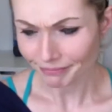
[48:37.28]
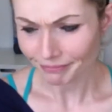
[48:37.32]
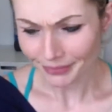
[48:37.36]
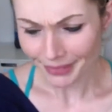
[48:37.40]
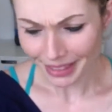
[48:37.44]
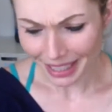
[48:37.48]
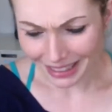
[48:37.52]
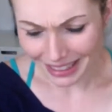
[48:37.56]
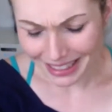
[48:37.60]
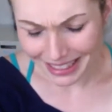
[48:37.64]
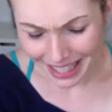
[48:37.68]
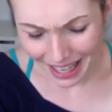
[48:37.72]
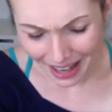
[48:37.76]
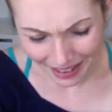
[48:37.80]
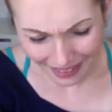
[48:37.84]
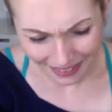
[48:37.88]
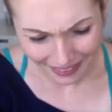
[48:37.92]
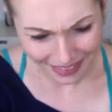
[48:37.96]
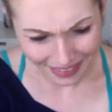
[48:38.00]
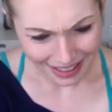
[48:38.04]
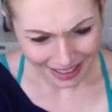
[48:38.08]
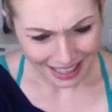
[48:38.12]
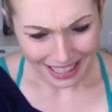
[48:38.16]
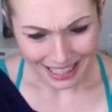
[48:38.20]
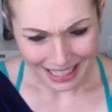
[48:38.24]
So,
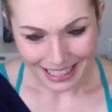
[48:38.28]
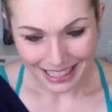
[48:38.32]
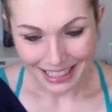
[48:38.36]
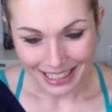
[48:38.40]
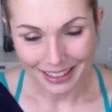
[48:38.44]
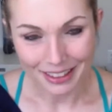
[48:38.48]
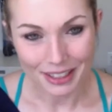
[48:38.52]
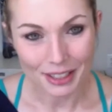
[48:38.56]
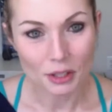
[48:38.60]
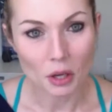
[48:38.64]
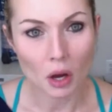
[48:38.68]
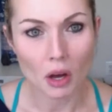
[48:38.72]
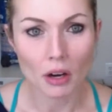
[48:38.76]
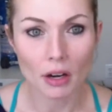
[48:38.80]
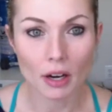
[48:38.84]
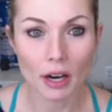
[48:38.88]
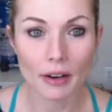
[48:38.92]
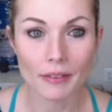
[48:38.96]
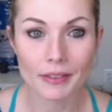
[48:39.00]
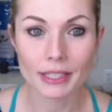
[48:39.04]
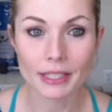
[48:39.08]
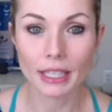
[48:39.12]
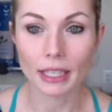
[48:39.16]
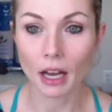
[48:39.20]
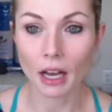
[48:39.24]
I told her, I
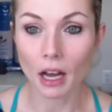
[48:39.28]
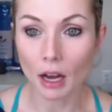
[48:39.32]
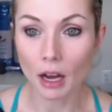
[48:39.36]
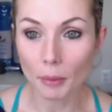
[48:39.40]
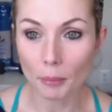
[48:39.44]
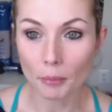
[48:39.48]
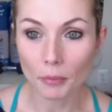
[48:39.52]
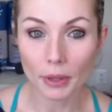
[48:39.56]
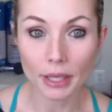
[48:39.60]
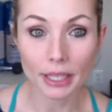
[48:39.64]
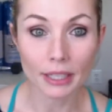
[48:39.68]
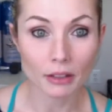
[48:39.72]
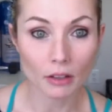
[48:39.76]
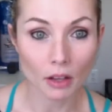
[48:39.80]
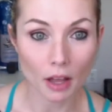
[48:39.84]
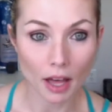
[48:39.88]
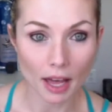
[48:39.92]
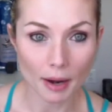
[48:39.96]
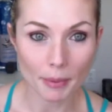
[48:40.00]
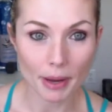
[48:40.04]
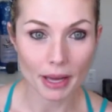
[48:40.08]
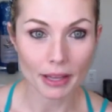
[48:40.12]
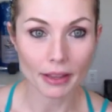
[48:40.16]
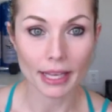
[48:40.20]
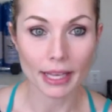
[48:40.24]
was like, I'm reading a lot
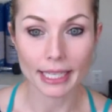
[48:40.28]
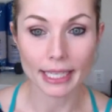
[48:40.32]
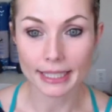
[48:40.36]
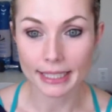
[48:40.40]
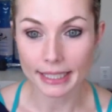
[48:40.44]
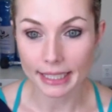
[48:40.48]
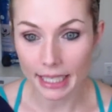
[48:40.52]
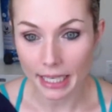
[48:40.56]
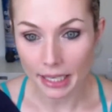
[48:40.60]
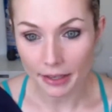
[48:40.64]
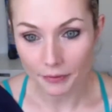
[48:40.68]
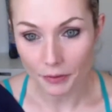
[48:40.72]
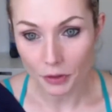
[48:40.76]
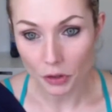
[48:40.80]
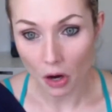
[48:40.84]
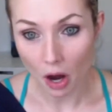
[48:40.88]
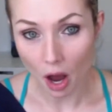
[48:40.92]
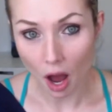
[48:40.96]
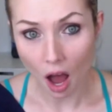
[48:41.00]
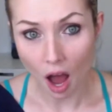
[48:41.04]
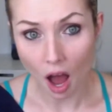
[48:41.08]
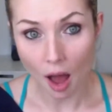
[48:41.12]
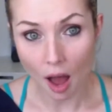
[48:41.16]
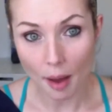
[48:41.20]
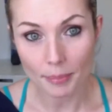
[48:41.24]
about like Steve
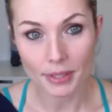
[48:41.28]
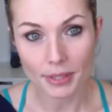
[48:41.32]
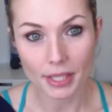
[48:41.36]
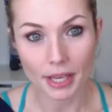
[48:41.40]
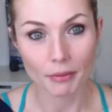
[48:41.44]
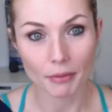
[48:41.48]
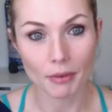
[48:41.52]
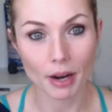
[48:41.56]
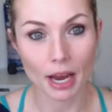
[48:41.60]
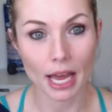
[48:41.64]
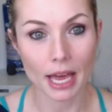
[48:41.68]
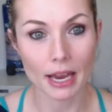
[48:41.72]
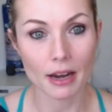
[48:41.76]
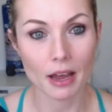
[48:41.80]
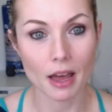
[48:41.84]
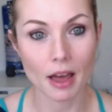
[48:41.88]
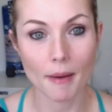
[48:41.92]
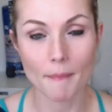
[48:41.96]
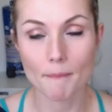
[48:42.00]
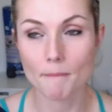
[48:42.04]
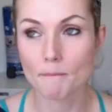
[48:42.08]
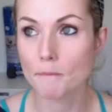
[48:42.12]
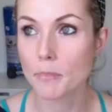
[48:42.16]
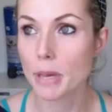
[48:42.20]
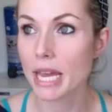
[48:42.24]
Jobs. I read
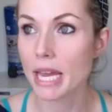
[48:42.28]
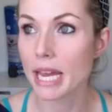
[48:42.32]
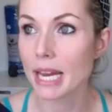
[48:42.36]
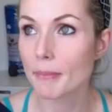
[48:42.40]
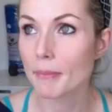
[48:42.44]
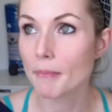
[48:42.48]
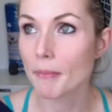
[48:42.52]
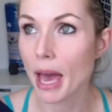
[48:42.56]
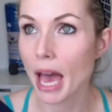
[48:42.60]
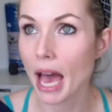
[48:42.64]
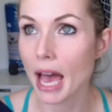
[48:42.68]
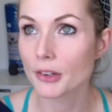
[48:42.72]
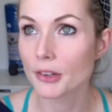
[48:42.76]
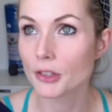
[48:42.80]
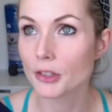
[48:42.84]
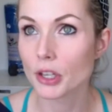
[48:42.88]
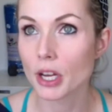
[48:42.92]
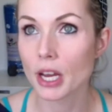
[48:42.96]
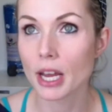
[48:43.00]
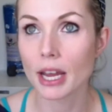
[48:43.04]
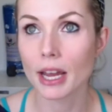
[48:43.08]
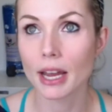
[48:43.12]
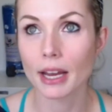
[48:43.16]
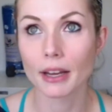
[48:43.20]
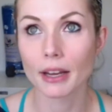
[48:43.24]
Big
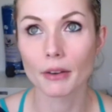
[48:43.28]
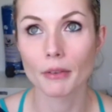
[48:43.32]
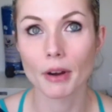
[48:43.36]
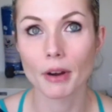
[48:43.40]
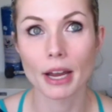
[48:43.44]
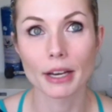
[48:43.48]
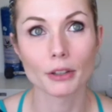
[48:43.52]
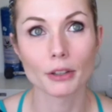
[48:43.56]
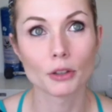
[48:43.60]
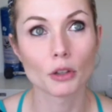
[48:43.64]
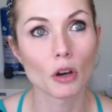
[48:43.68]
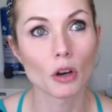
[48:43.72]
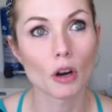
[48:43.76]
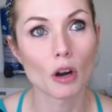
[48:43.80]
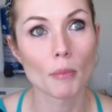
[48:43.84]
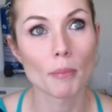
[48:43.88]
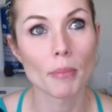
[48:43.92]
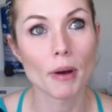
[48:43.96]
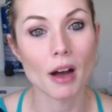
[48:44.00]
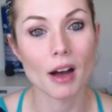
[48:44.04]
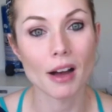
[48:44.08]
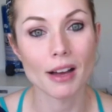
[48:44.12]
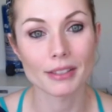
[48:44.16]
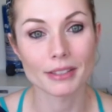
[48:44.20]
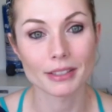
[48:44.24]
Magic. I read Girl
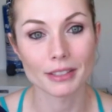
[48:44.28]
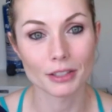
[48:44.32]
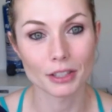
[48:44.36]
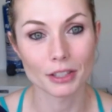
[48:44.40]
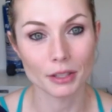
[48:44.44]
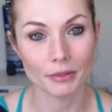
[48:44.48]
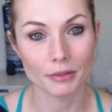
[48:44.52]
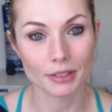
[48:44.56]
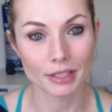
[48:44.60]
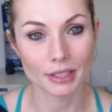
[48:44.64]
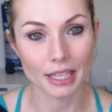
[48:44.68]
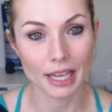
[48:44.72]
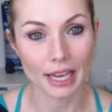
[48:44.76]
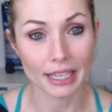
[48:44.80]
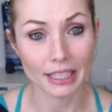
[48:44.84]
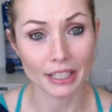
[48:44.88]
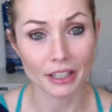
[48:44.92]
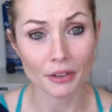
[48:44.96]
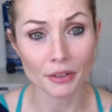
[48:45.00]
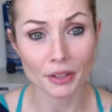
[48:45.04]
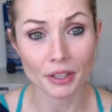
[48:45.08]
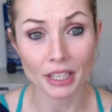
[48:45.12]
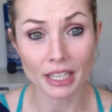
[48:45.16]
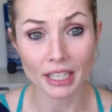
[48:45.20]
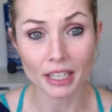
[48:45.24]
Boss. And she was like,
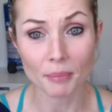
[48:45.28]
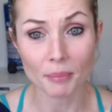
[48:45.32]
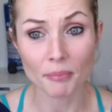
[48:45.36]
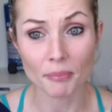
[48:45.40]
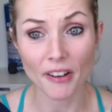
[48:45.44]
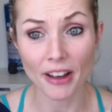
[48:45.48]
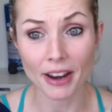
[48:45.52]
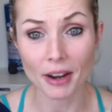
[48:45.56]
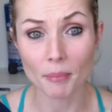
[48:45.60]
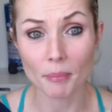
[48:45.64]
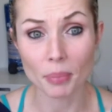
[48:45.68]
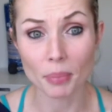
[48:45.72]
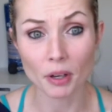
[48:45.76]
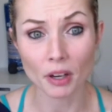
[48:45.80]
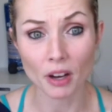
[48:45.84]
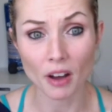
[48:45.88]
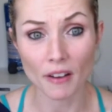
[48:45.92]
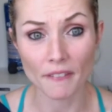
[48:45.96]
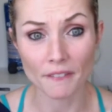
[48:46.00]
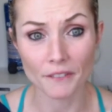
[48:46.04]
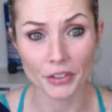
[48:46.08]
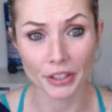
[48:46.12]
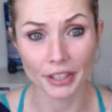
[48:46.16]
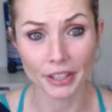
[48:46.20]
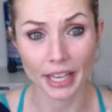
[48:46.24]
you need to find a book on
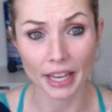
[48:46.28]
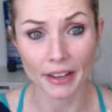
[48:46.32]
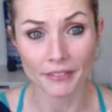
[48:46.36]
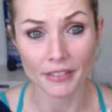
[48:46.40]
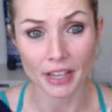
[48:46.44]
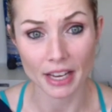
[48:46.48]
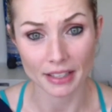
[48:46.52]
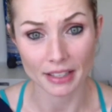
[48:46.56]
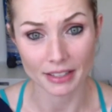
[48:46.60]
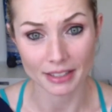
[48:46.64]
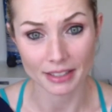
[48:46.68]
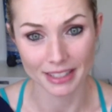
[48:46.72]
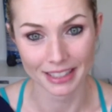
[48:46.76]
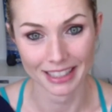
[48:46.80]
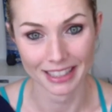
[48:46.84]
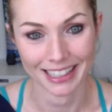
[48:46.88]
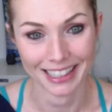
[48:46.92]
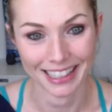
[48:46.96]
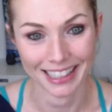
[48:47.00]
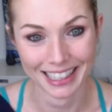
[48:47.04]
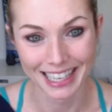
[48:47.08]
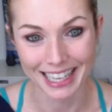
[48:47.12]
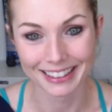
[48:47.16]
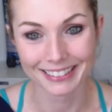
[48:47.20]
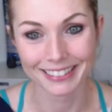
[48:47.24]
forgiveness
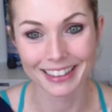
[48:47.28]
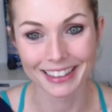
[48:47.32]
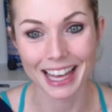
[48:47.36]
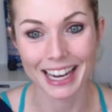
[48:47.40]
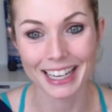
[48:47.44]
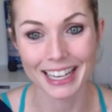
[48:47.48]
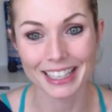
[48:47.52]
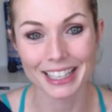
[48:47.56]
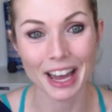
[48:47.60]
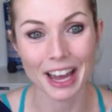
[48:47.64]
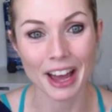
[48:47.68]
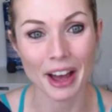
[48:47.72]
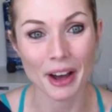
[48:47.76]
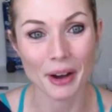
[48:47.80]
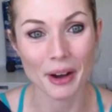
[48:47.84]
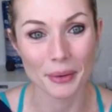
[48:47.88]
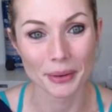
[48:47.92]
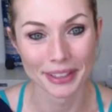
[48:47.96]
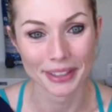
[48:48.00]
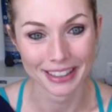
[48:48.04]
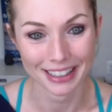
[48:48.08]
and letting go.